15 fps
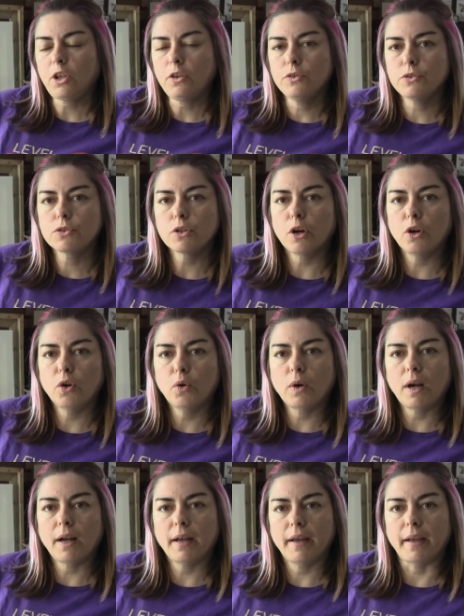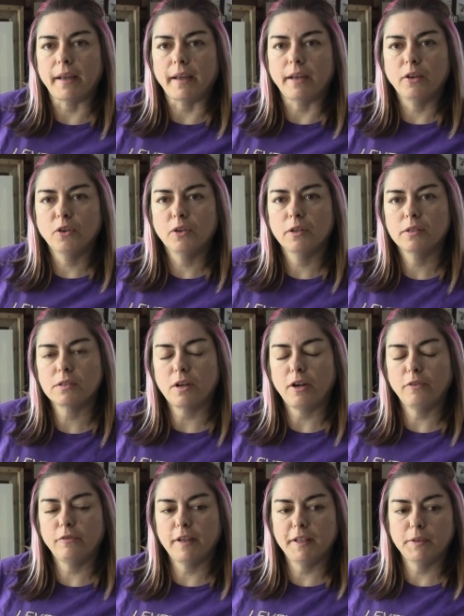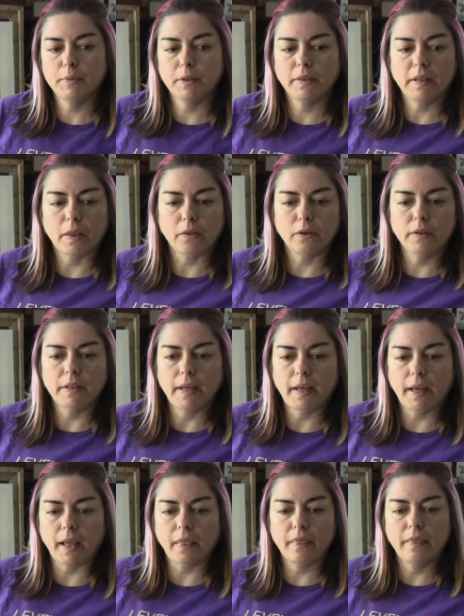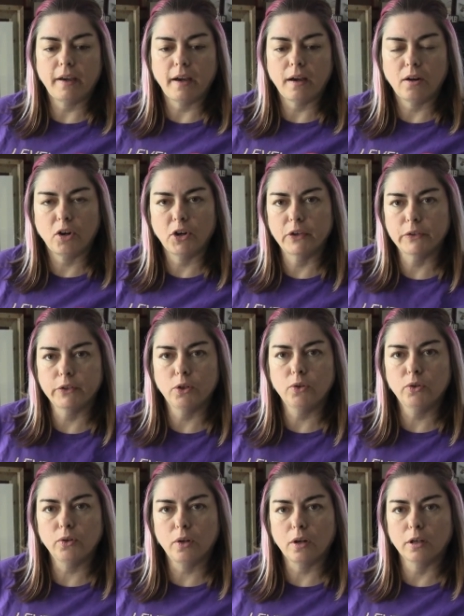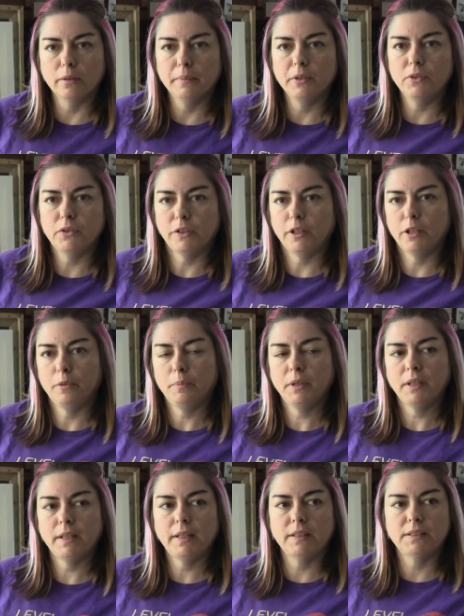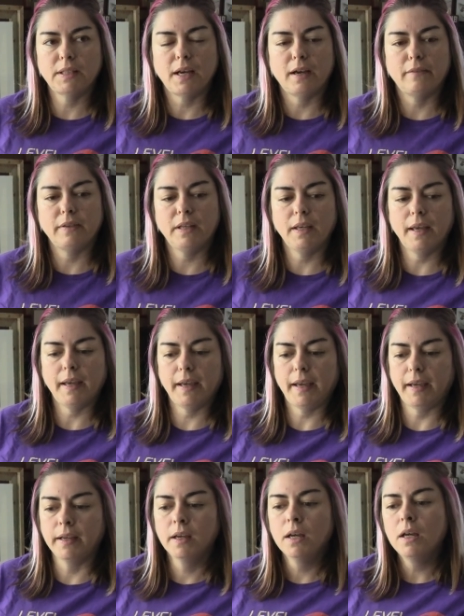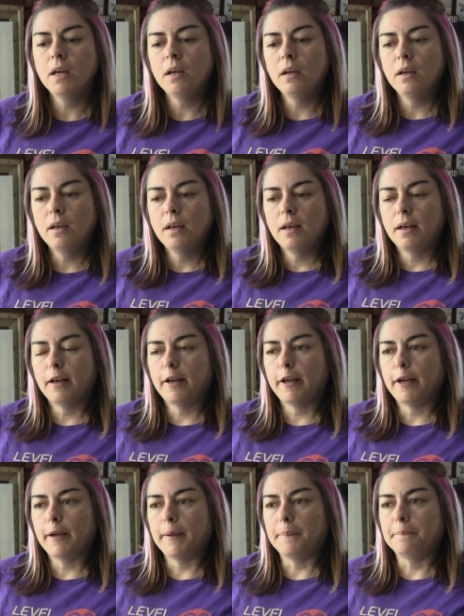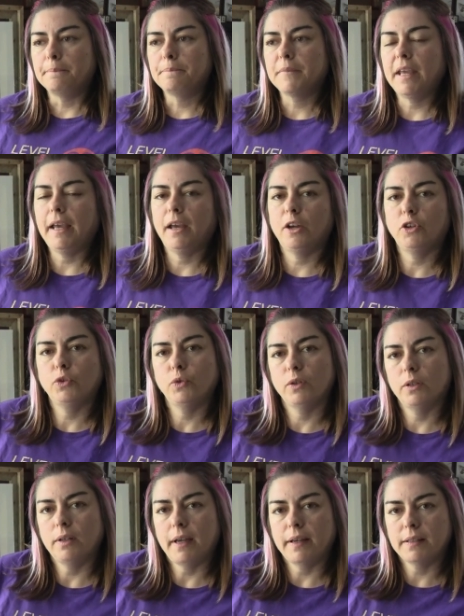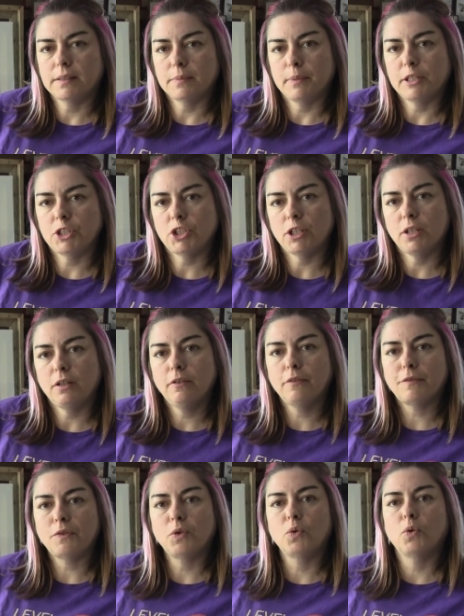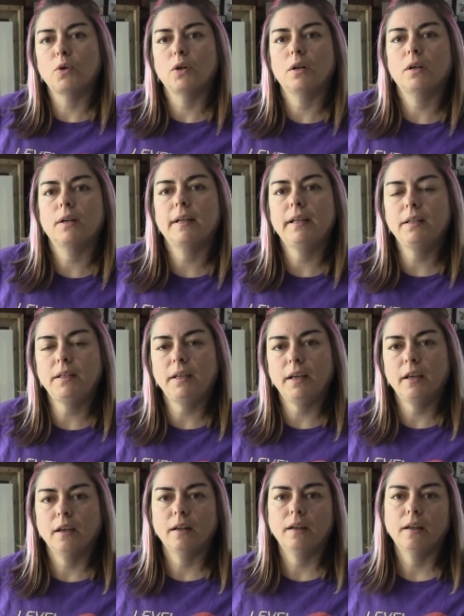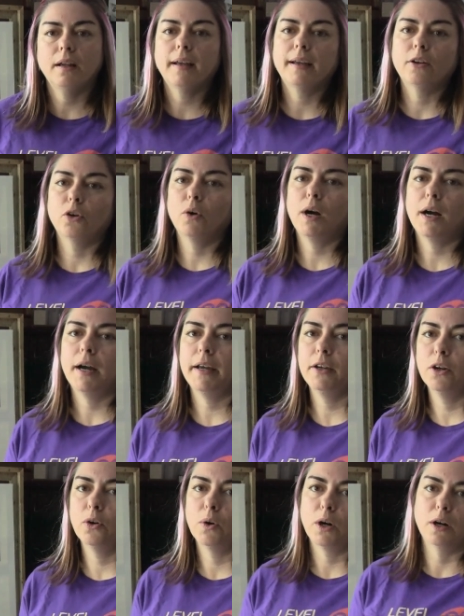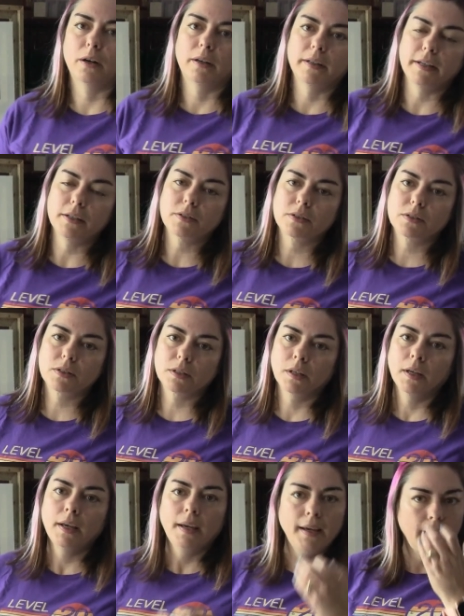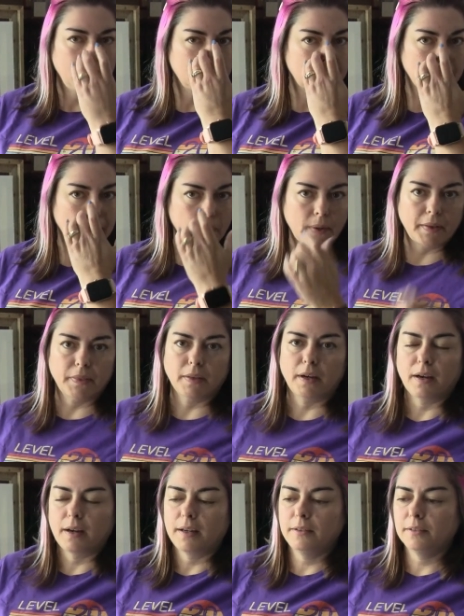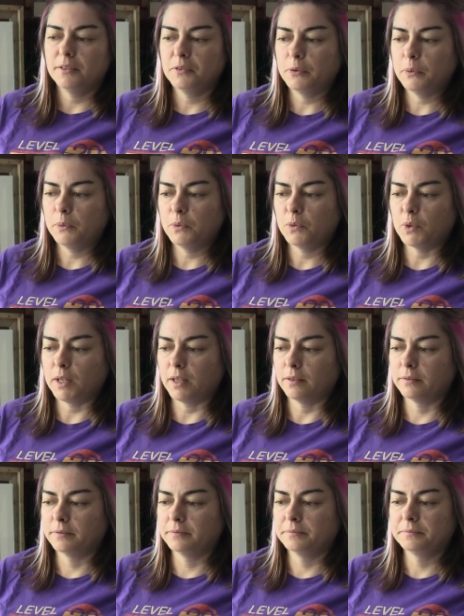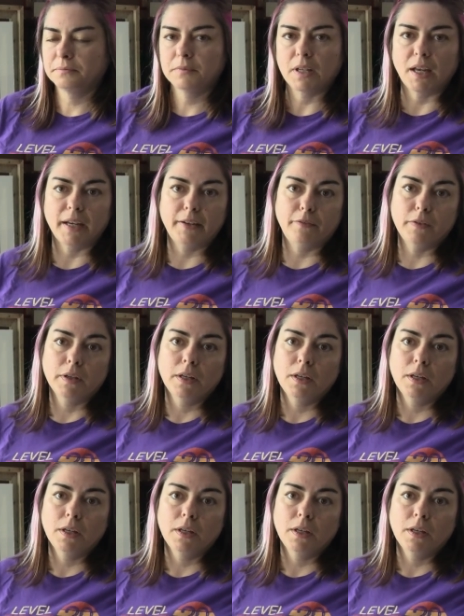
So I saw on Facebook the other day that our local art museum is having a annual exhibition for Indiana and Ohio artists. And so I thought, well, I've